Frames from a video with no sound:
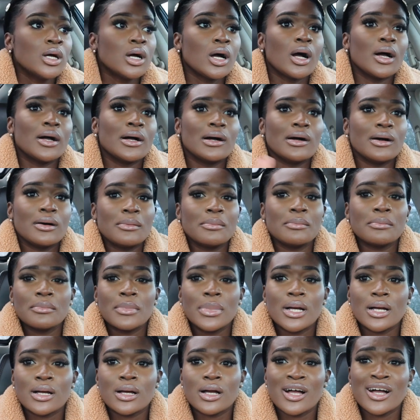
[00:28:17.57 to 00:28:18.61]
Um,
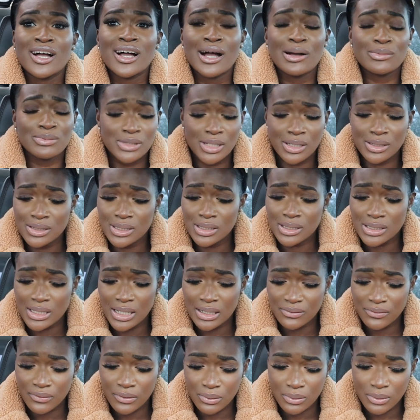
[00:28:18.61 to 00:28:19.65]
I was
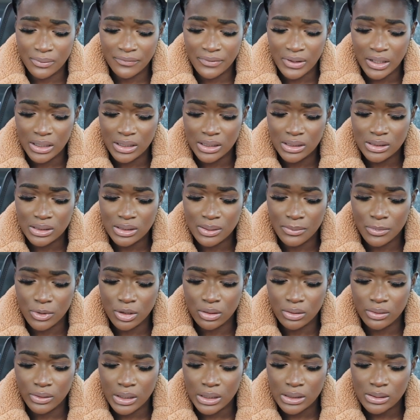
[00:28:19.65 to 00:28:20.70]
unsuccessful with finding some
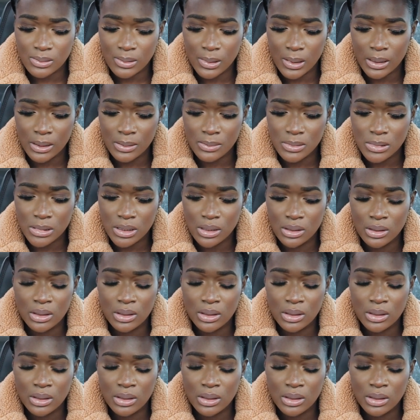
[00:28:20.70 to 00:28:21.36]
Clorox wipes,